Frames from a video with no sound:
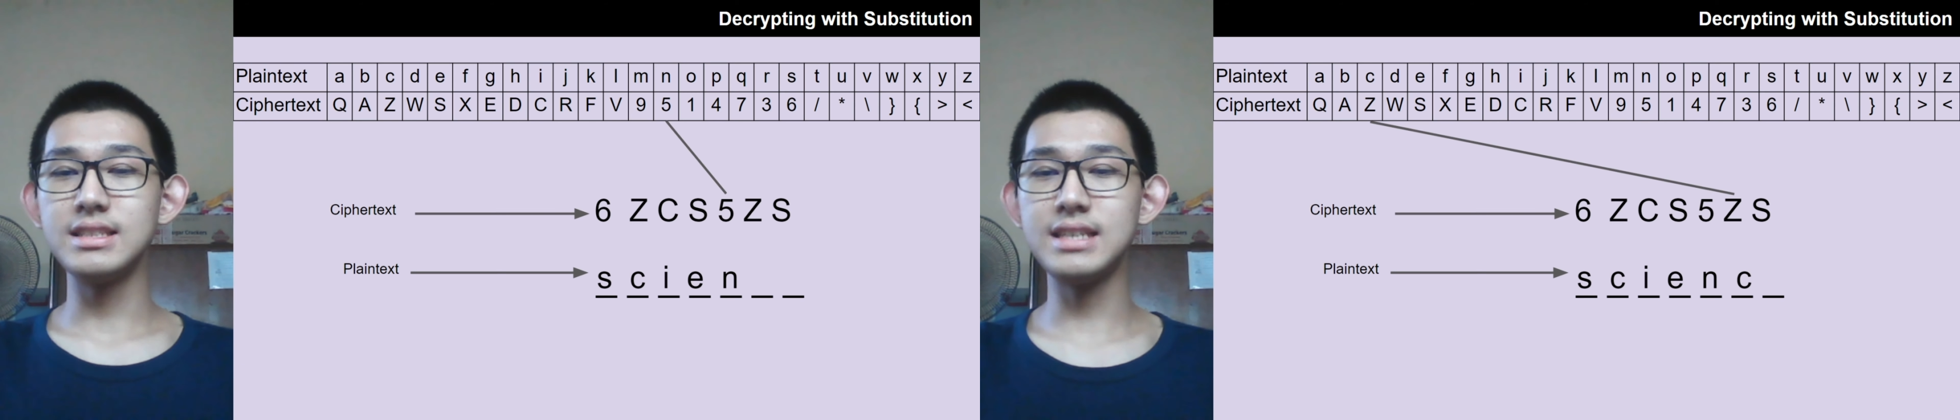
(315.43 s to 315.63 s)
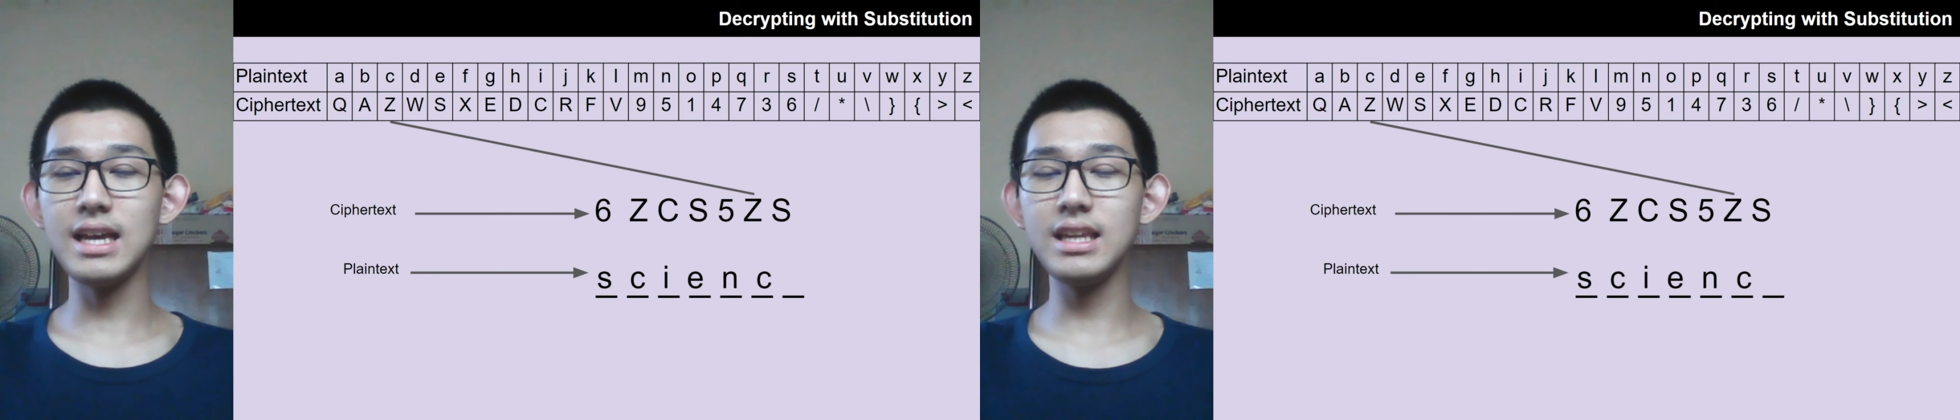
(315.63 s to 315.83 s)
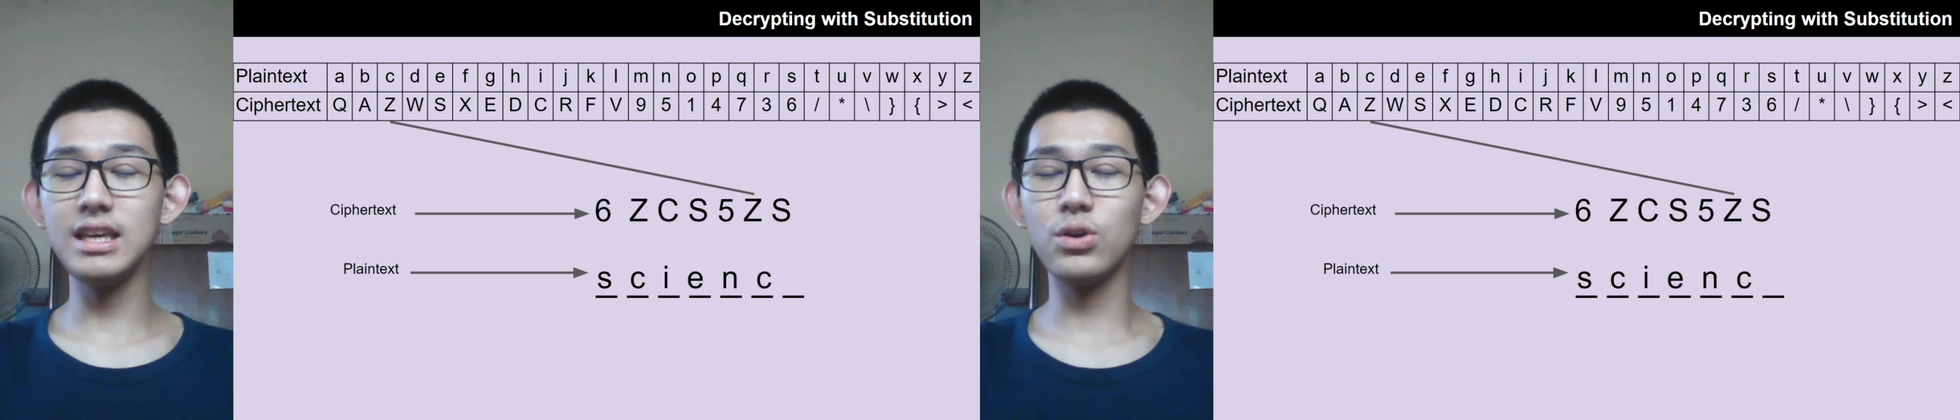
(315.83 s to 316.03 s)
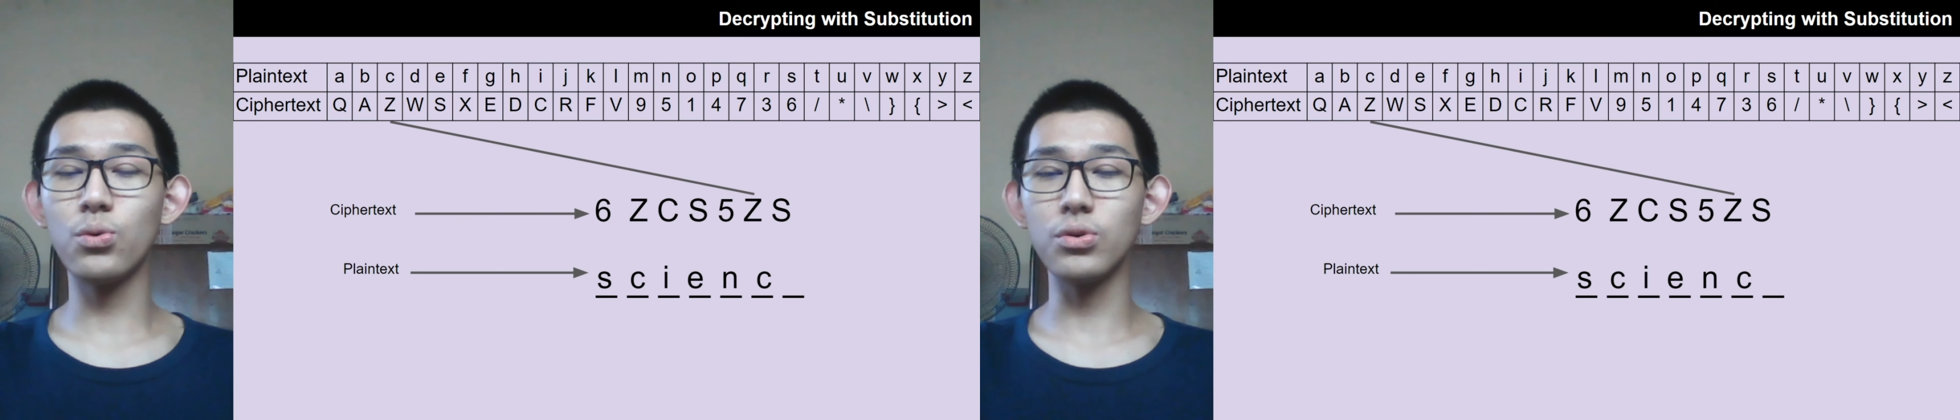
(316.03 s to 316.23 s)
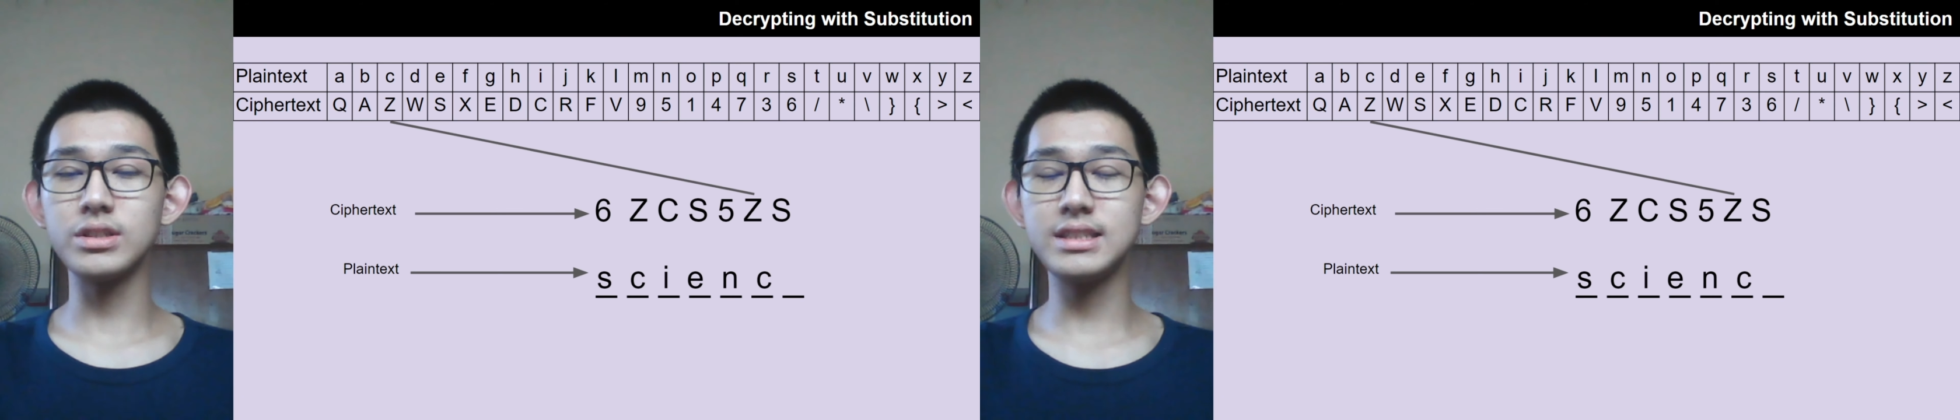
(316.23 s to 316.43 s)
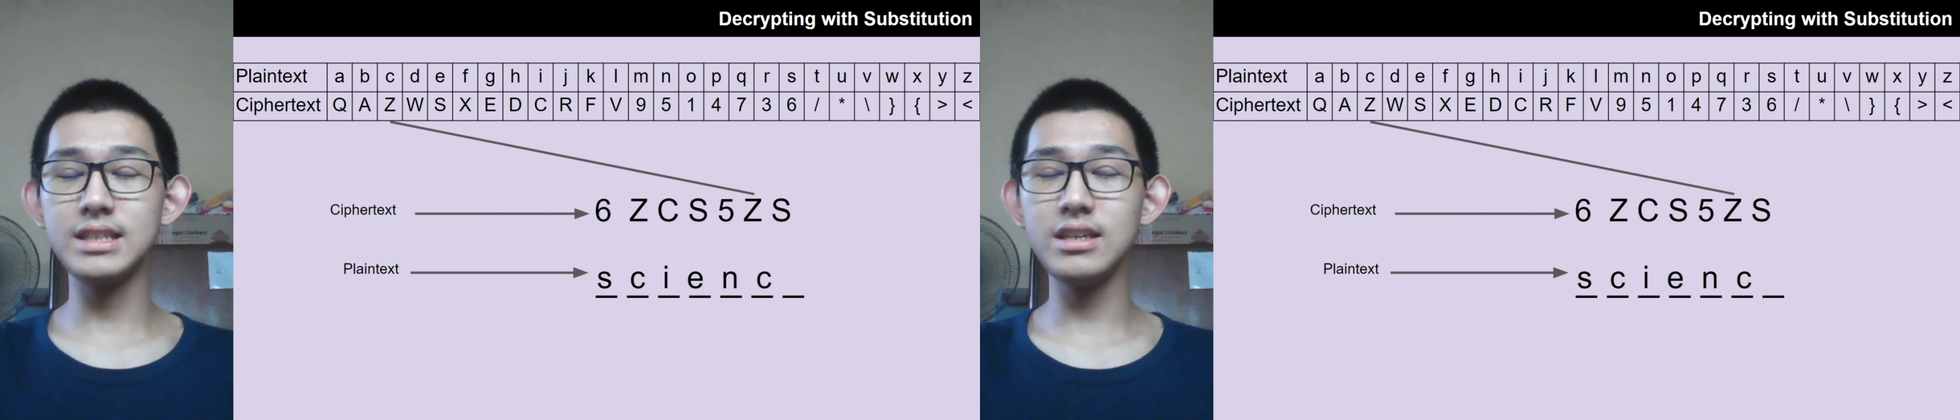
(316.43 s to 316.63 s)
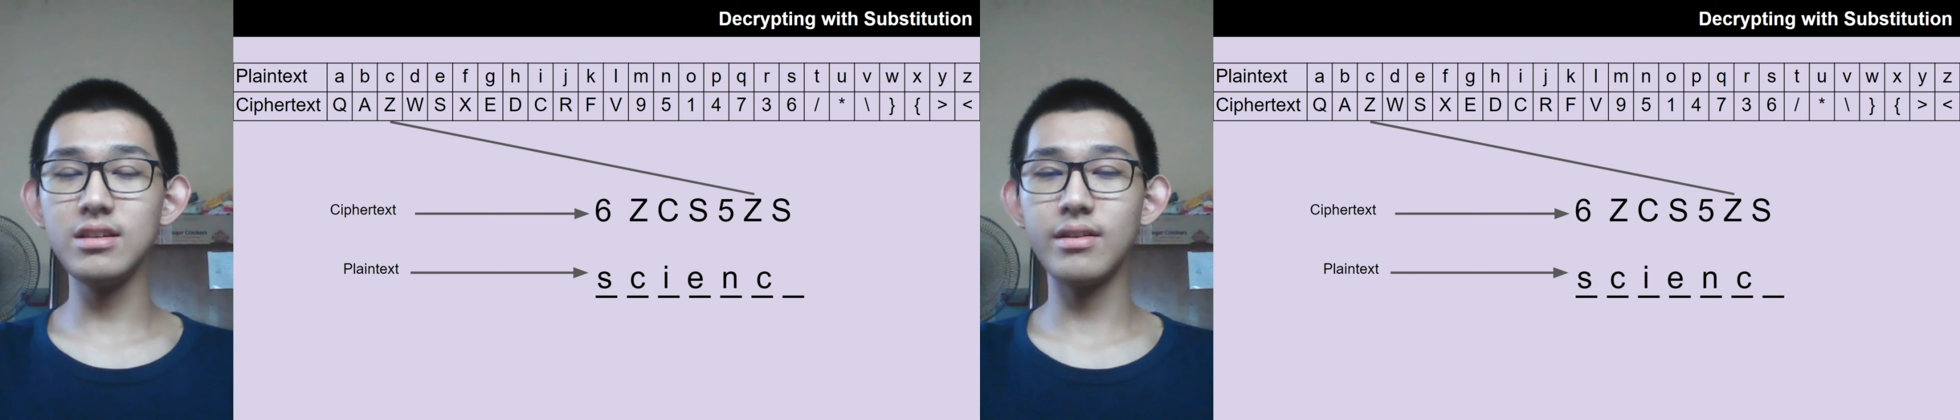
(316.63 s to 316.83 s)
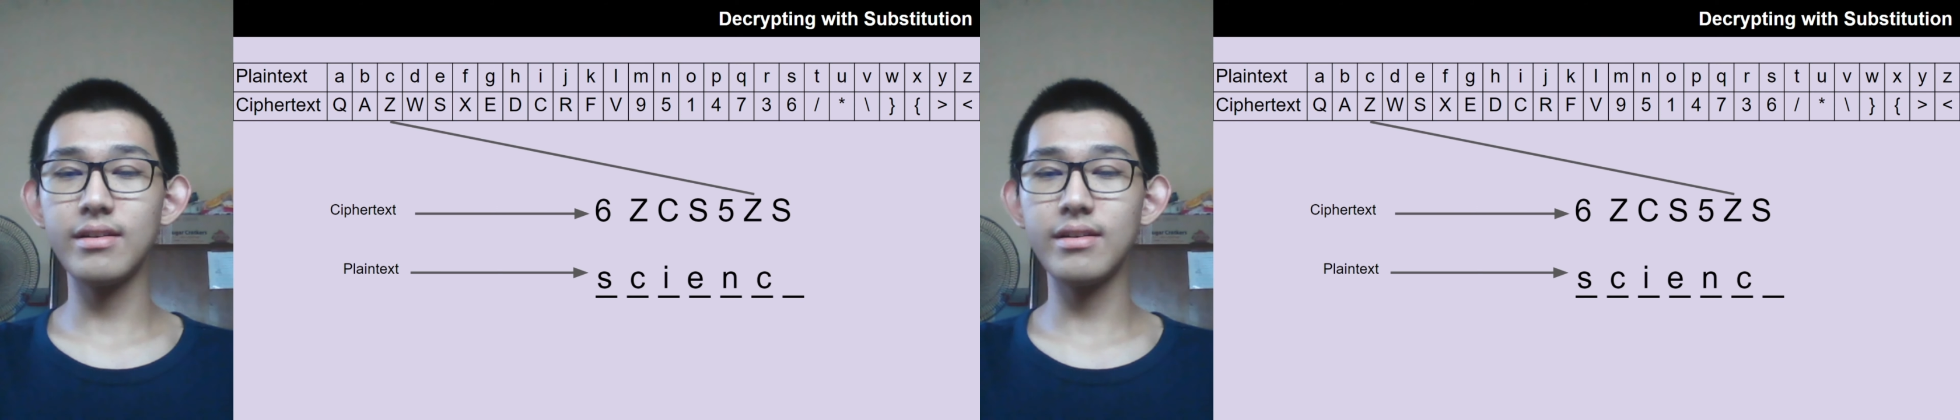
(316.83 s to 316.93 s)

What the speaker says: Z equals C,